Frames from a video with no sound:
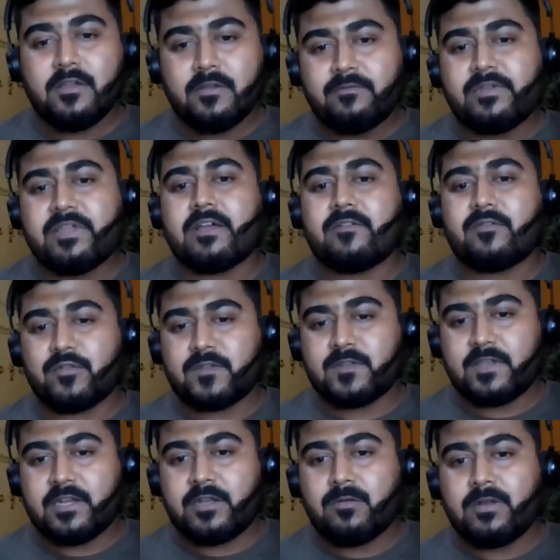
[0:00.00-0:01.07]
we have to
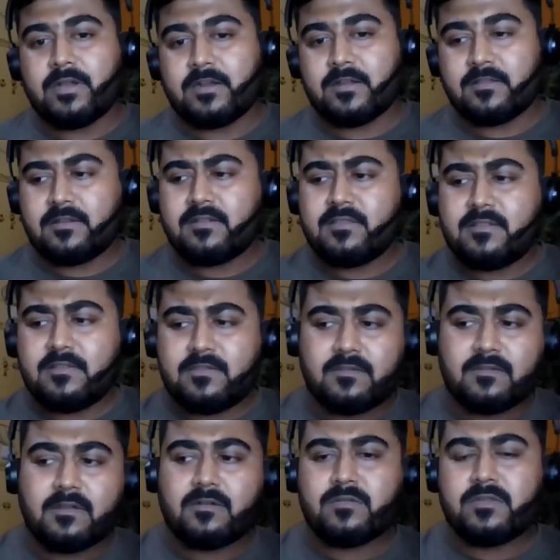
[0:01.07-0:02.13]
schedule another and this is
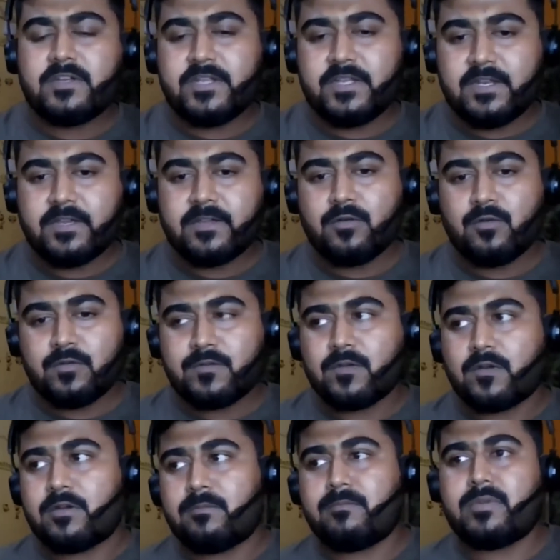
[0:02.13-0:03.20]
how the delay goes
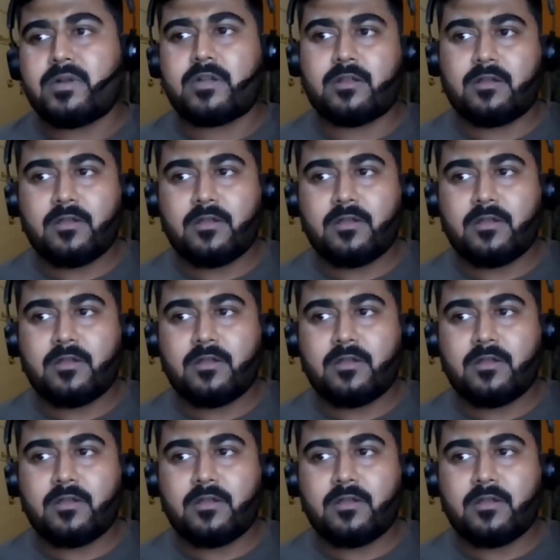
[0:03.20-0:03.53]
on but